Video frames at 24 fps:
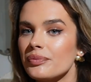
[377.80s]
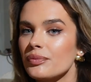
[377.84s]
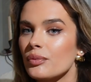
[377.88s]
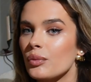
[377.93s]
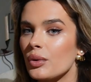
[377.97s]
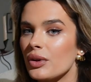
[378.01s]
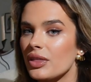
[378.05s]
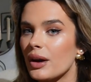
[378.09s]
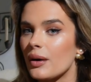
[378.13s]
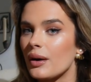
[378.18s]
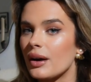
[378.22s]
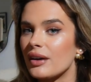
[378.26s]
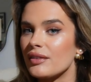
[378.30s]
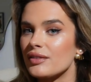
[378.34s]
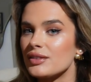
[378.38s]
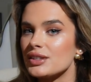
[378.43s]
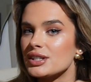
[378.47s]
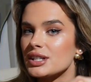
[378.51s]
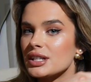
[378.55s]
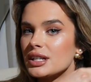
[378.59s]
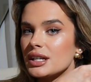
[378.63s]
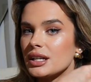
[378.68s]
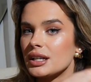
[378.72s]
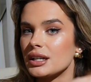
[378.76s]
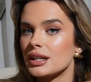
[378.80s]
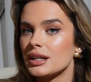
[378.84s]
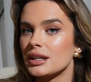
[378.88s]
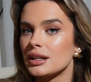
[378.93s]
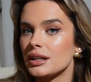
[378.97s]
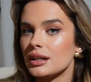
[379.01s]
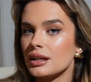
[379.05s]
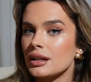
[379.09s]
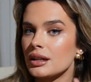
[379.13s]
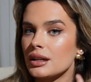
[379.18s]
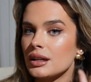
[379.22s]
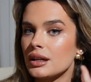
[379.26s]
without having to
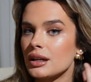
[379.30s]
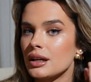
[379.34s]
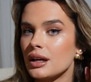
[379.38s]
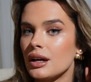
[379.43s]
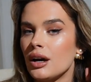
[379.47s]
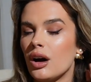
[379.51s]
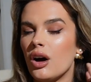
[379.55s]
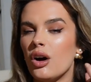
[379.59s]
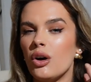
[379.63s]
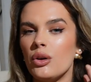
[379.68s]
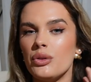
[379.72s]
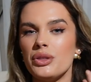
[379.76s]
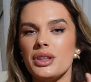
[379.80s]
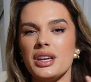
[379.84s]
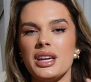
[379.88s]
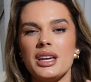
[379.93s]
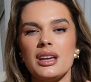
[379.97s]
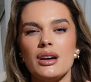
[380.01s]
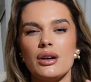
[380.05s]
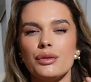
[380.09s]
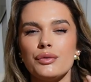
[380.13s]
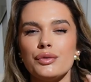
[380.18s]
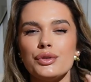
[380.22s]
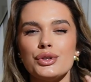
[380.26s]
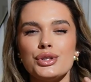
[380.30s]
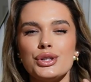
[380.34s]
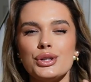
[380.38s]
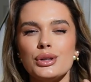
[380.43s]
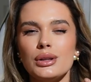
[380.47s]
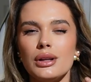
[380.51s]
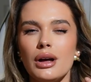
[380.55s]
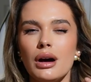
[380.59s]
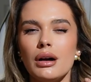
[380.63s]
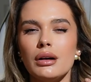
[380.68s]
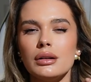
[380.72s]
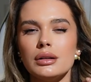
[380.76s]
hold the heat on for too
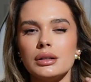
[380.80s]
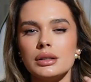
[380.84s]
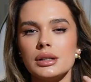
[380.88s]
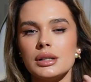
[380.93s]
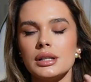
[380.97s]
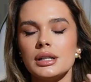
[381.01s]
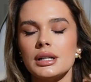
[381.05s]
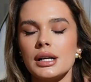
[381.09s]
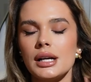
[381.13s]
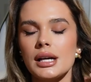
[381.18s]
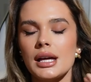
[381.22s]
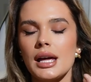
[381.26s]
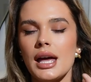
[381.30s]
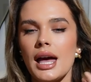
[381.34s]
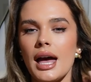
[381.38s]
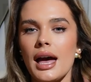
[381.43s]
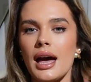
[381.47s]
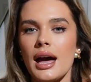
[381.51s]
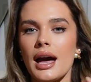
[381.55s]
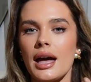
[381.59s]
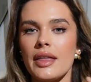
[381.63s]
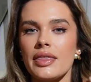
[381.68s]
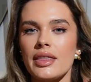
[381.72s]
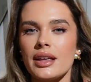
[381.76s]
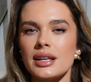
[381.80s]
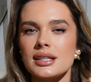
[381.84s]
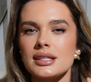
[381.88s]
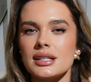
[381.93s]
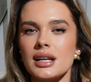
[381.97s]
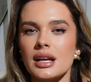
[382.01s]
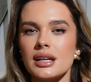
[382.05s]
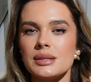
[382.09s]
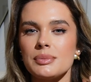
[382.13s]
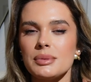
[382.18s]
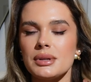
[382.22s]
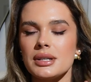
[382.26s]
long, and that's
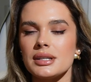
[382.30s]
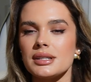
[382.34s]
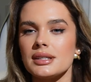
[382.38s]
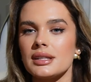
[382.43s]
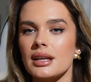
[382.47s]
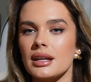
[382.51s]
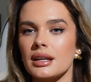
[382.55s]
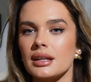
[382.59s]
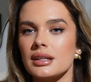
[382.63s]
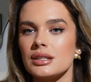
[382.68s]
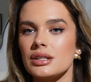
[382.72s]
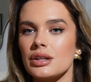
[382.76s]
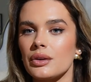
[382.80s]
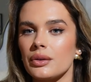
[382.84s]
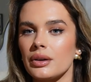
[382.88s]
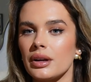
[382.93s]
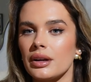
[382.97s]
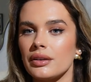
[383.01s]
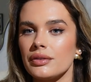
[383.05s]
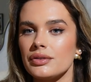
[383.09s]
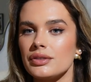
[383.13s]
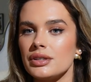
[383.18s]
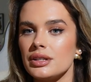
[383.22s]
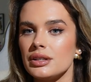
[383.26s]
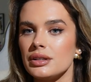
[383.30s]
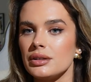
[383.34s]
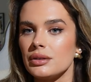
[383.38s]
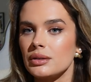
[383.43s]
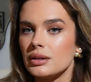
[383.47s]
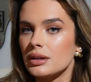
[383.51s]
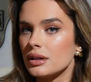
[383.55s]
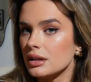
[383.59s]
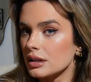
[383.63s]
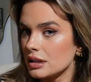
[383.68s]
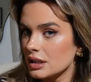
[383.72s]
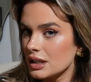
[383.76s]
nice because then I don't have to
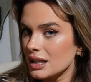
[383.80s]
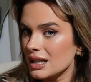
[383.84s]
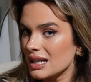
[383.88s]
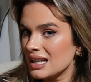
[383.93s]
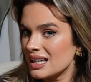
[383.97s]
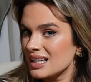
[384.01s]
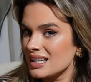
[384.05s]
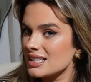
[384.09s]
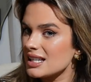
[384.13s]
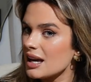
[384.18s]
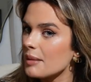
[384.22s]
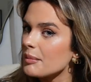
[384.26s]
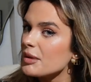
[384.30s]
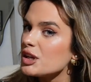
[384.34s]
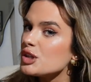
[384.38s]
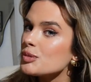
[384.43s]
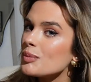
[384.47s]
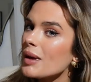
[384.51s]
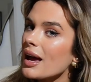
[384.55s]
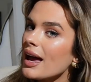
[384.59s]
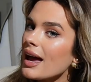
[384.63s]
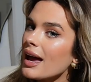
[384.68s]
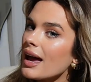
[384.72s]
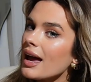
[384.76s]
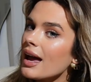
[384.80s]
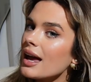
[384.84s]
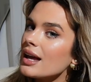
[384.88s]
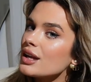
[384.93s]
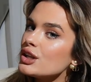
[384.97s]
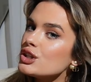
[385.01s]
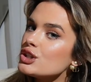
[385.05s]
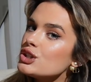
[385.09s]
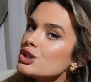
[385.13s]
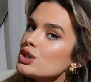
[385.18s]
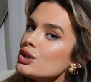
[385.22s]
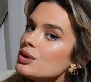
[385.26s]
damage my hair
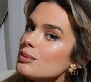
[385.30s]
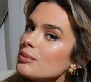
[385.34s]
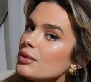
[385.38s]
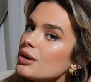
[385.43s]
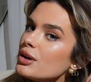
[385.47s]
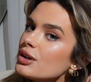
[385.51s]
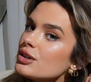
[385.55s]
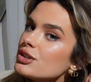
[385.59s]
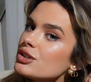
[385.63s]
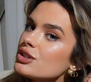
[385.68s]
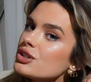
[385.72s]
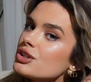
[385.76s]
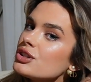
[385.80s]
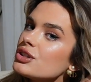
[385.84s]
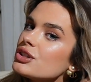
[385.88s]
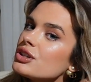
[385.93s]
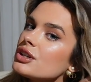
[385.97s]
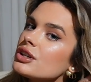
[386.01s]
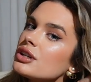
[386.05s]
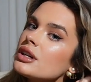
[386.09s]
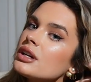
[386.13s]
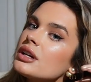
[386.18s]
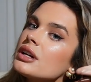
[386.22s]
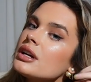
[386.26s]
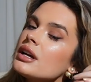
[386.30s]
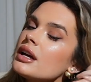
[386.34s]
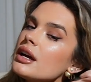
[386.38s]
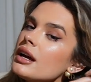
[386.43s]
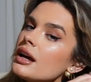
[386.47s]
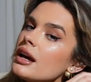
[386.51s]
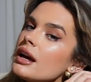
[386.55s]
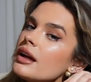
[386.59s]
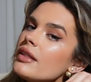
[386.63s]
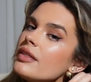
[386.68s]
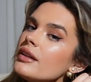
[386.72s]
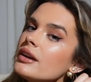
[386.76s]
too much.
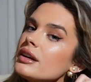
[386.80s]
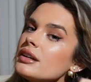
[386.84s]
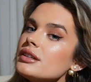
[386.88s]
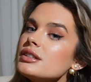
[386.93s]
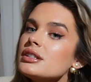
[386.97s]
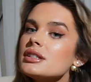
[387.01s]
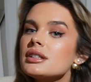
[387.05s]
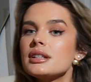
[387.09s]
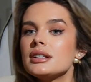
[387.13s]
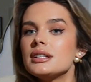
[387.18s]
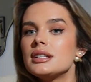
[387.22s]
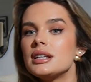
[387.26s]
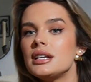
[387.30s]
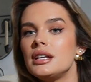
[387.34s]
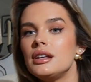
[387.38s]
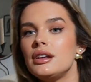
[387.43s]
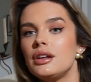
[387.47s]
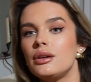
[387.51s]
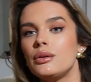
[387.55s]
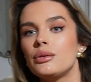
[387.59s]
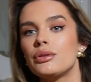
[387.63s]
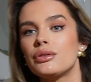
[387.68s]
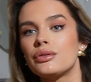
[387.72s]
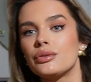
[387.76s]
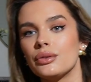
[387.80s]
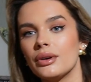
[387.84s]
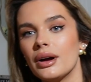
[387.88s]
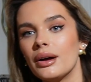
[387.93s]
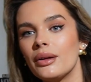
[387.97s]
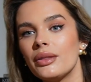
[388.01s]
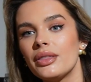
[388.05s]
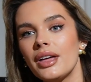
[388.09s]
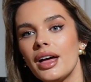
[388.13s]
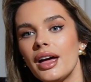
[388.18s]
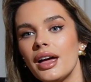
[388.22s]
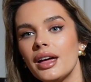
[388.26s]
And then I just continue
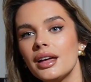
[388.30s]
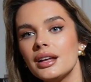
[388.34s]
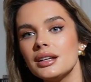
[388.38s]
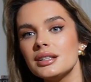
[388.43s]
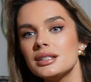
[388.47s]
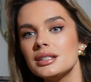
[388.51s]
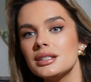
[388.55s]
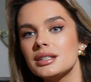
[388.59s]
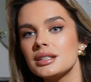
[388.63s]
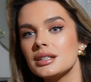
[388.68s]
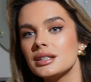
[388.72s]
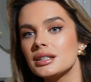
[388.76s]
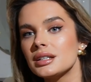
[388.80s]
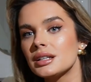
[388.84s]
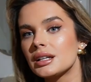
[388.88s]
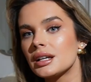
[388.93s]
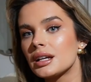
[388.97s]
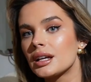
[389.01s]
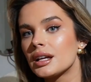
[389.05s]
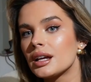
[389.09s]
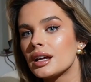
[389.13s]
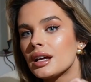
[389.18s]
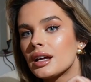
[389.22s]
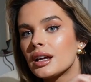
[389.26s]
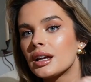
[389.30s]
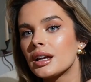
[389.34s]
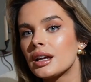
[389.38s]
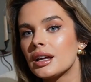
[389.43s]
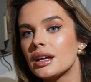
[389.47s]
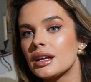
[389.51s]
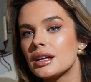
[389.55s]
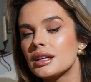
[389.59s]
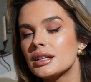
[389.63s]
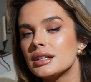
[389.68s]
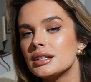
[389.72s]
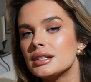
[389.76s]
throughout the head,
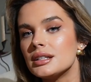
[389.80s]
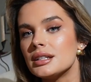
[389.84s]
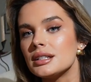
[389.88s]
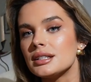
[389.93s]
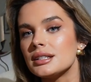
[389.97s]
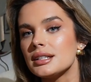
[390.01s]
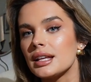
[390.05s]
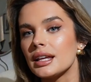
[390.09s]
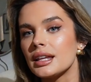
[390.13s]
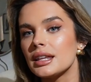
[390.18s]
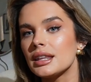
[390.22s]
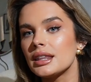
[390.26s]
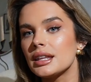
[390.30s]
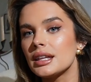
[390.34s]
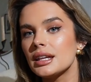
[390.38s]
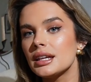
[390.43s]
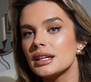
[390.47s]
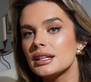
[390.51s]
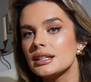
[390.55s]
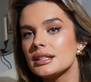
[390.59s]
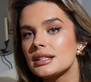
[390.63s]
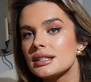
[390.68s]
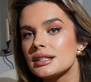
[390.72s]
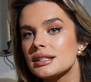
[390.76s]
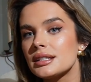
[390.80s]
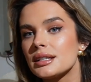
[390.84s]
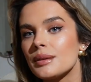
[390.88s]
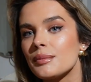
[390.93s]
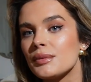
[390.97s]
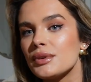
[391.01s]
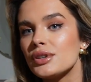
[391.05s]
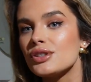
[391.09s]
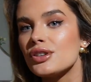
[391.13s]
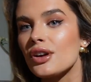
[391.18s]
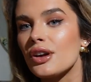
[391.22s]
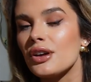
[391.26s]
just like this. Let
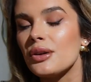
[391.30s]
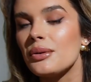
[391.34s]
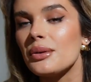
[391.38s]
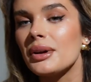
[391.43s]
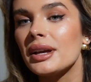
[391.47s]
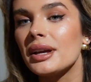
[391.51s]
me show you